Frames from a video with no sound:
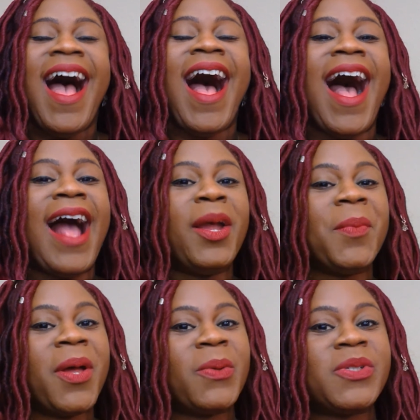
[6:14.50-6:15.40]
I am
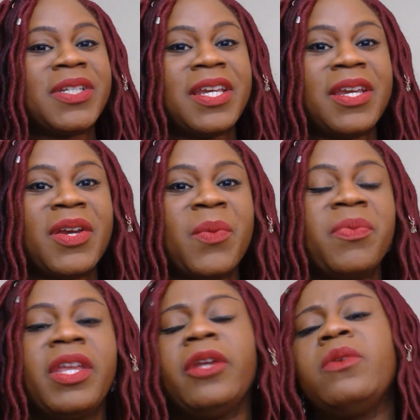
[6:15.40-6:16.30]
Coach Kim.
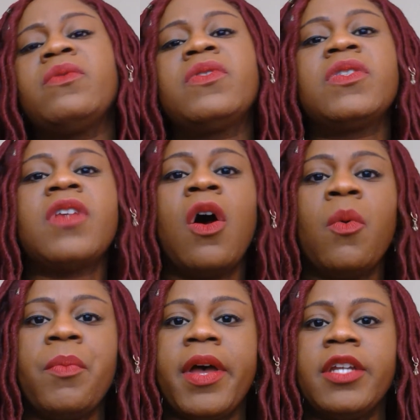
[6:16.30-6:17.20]
Thank you so
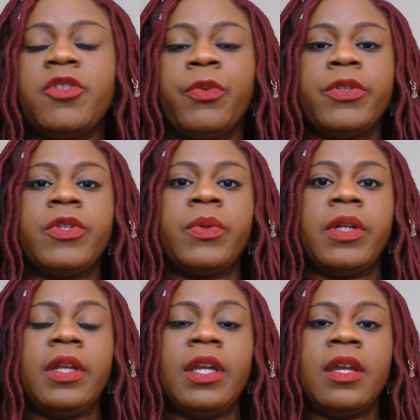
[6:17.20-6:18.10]
much for
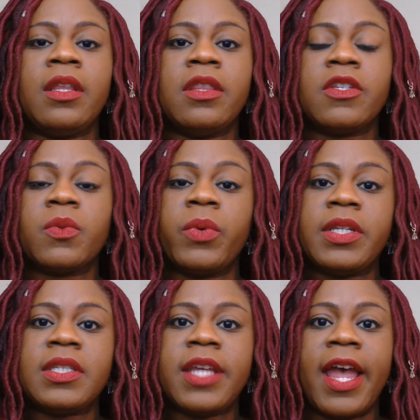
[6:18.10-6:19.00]
tuning in this
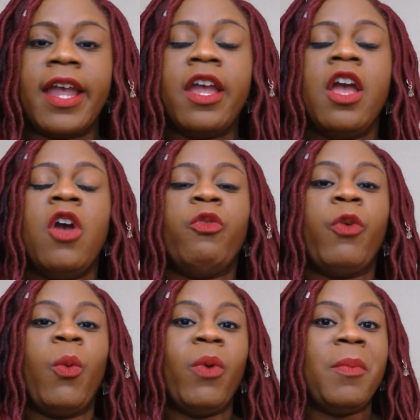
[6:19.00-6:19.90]
Wednesday
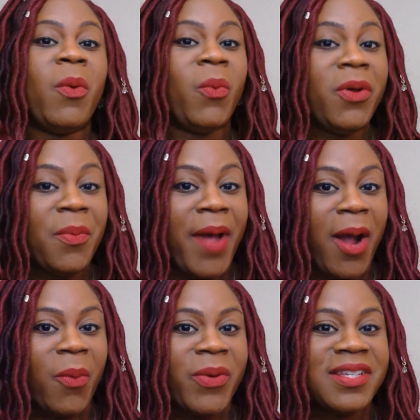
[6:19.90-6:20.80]
for Women
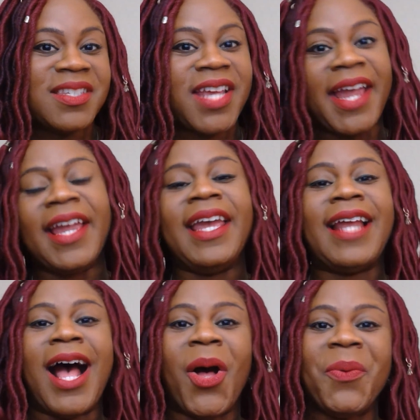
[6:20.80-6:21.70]
Willpower Wednesday, and
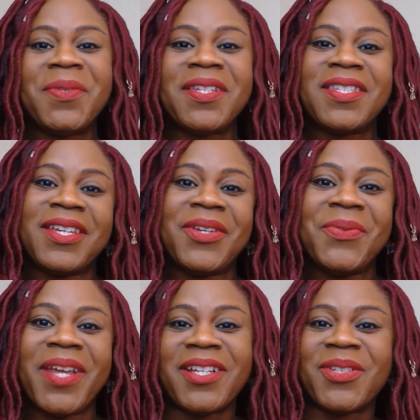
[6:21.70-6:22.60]
I hope to see you
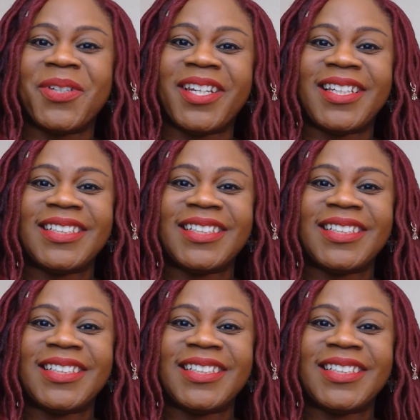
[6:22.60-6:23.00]
next week.